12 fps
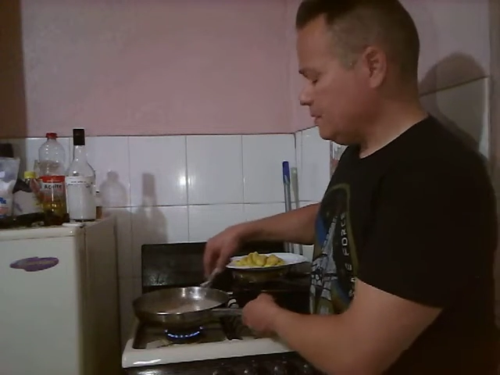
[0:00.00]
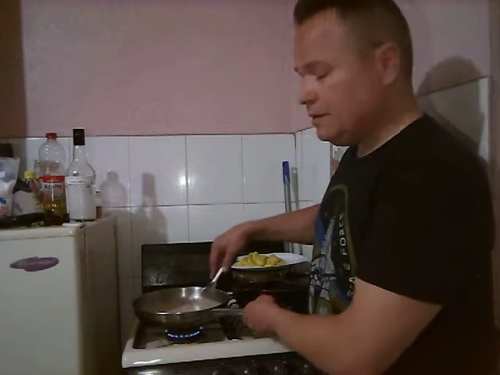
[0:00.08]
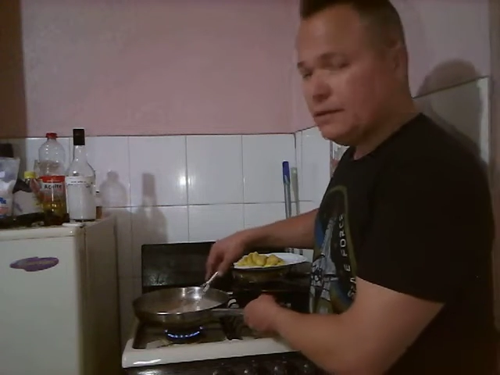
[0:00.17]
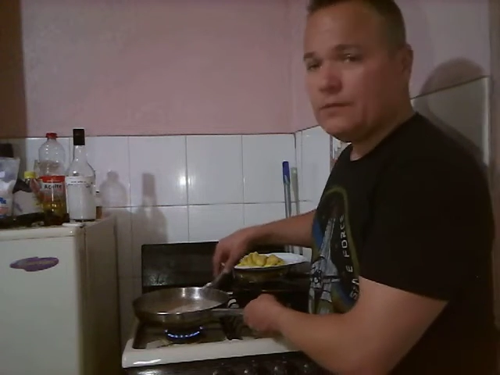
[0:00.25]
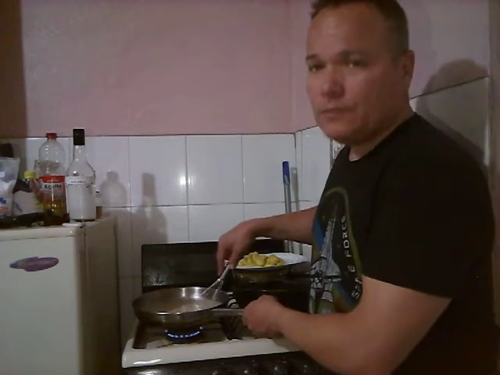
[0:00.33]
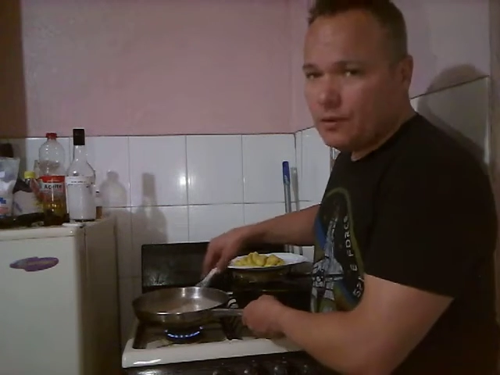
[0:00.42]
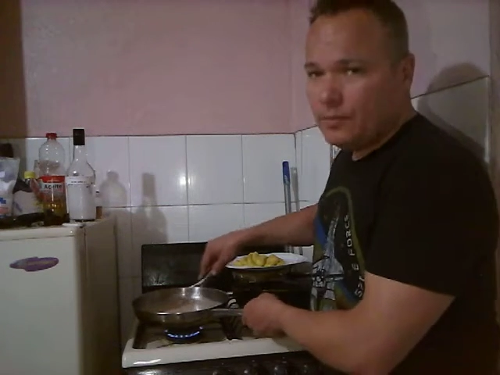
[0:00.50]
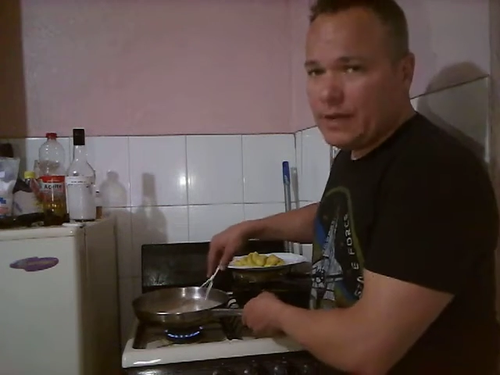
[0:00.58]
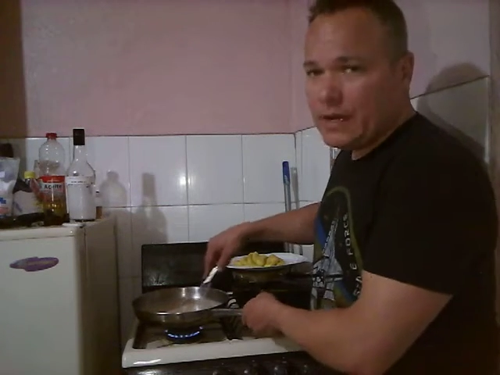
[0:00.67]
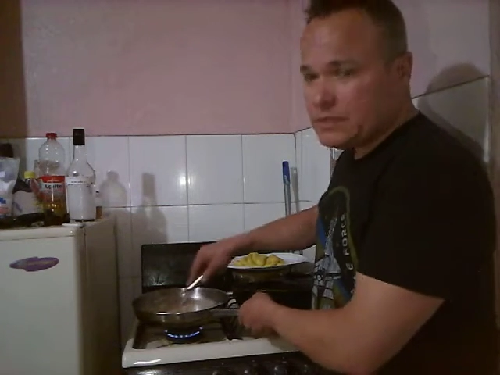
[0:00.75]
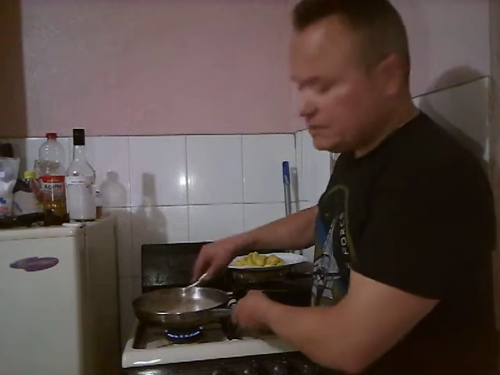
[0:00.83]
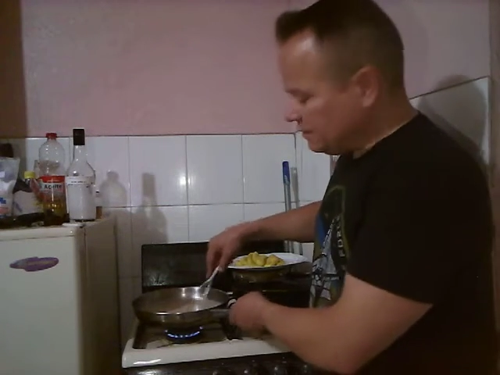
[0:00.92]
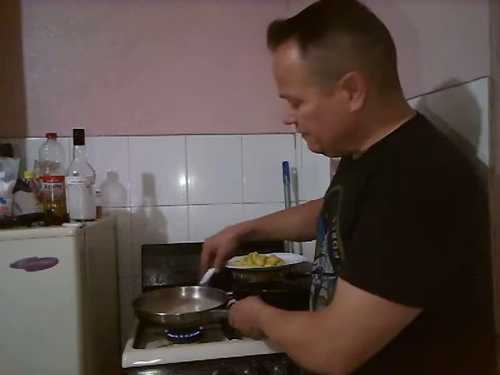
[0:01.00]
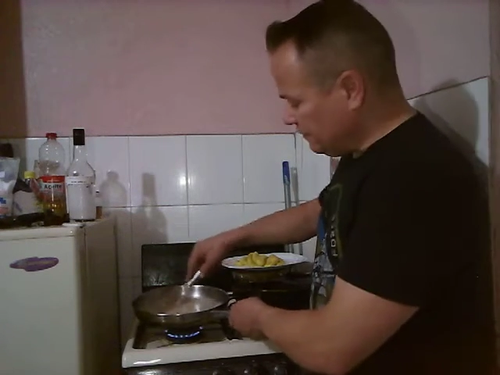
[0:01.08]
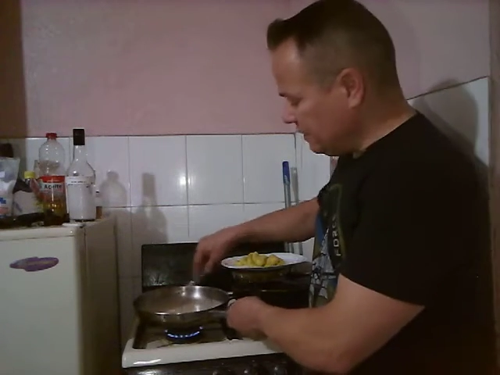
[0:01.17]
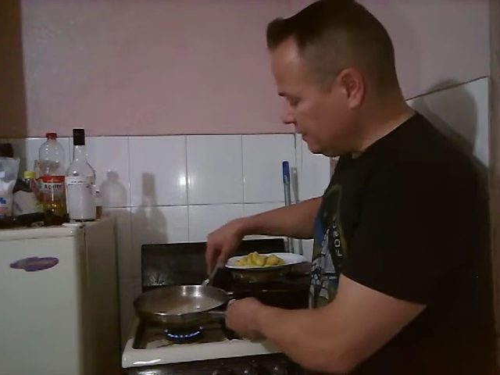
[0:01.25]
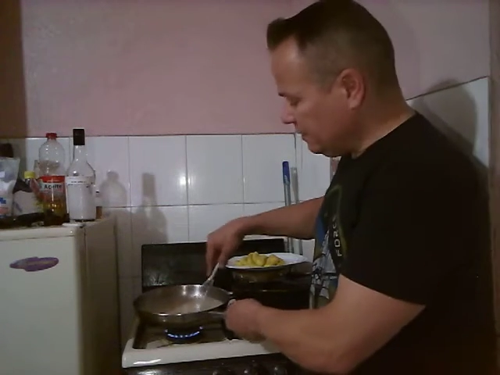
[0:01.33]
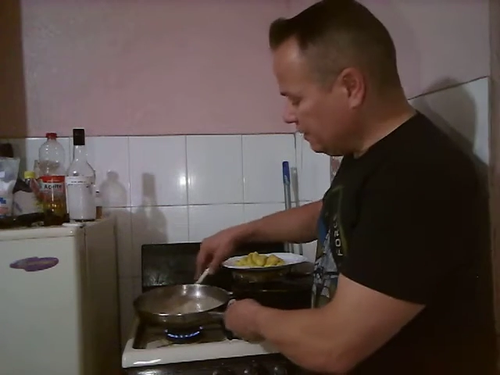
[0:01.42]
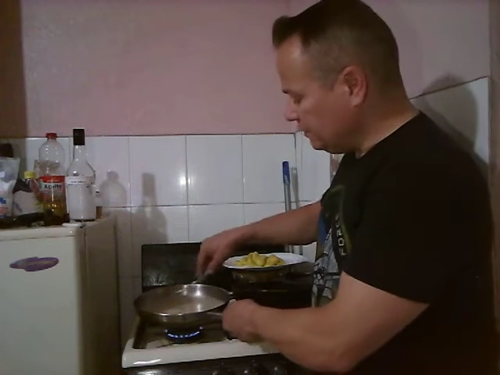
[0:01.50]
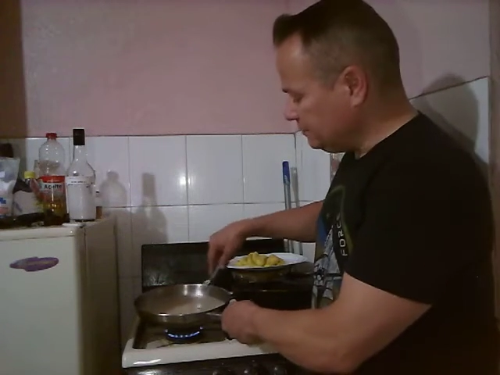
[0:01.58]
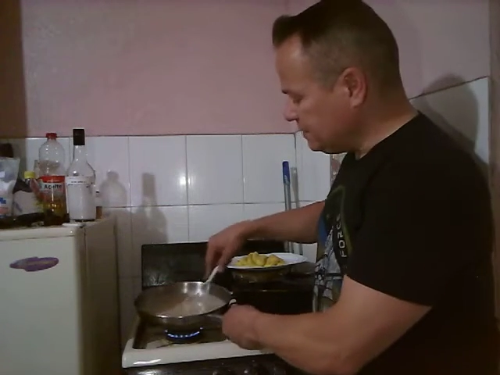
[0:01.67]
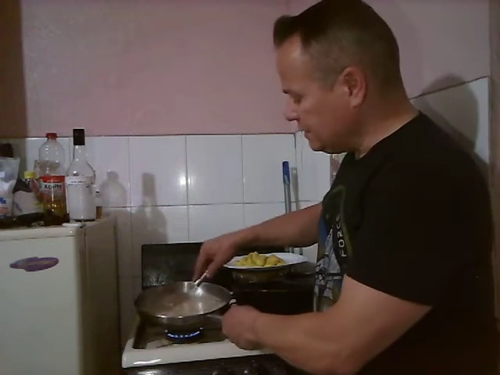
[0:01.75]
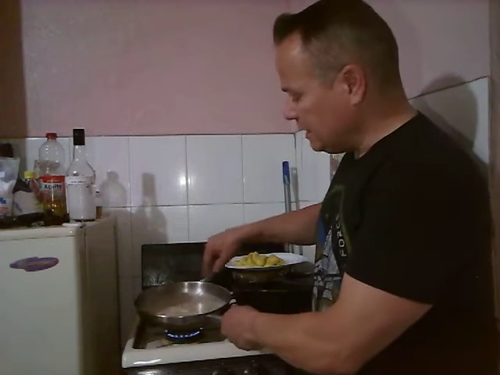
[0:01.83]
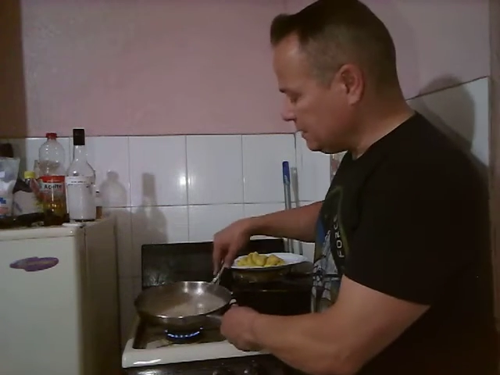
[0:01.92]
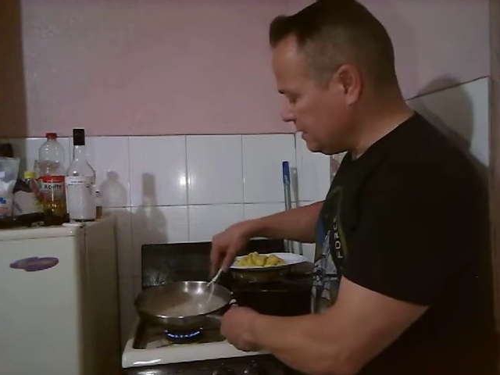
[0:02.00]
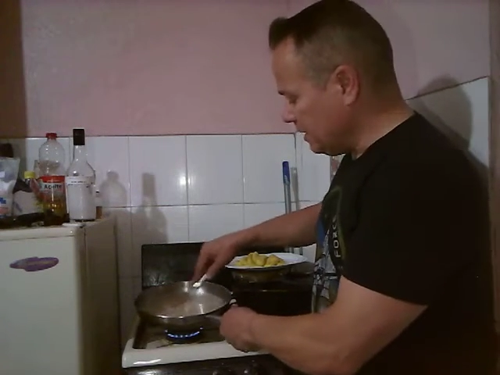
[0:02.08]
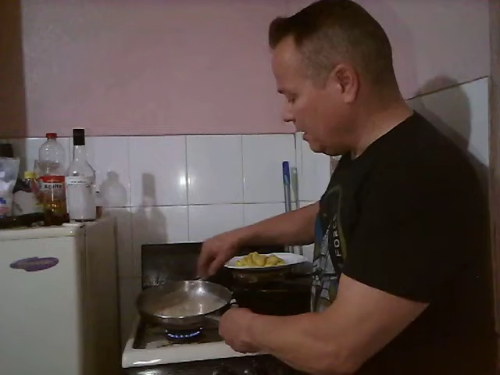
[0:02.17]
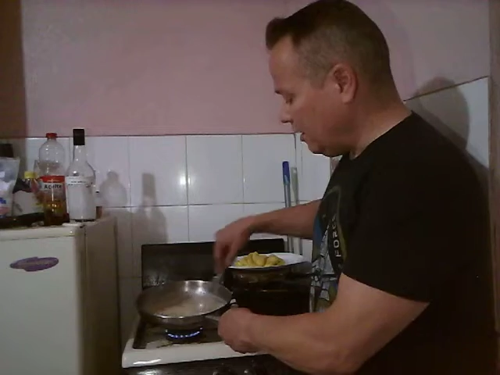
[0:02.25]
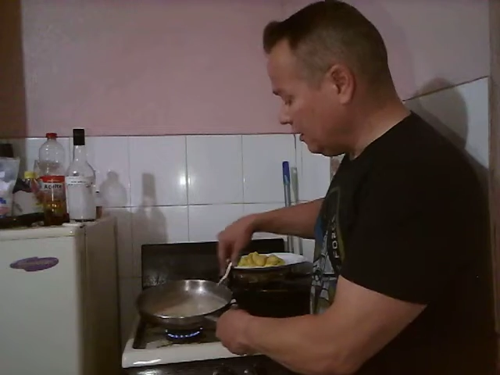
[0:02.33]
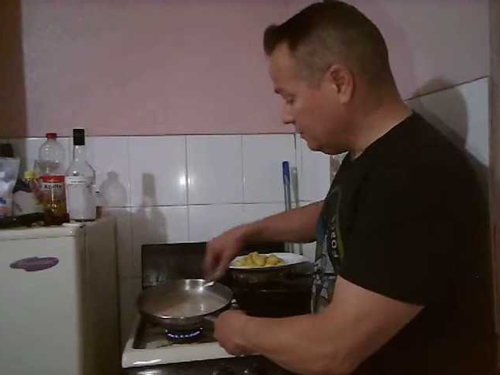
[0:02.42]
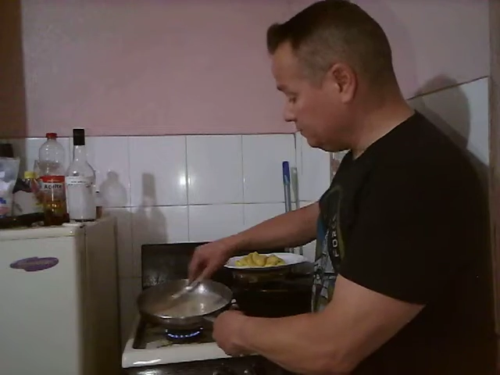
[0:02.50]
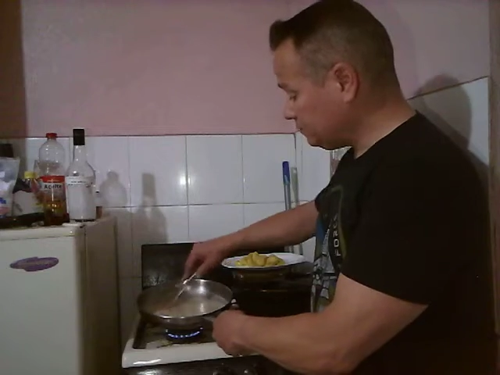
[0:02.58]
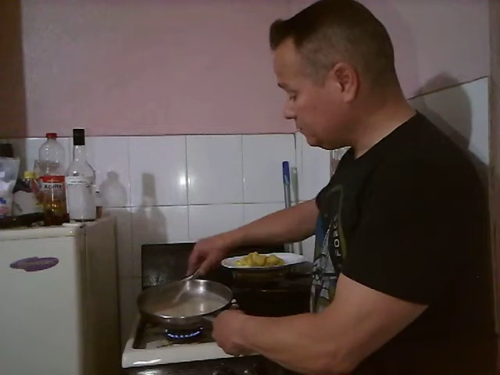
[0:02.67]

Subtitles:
Get real Mexican vanilla. It's not that hard.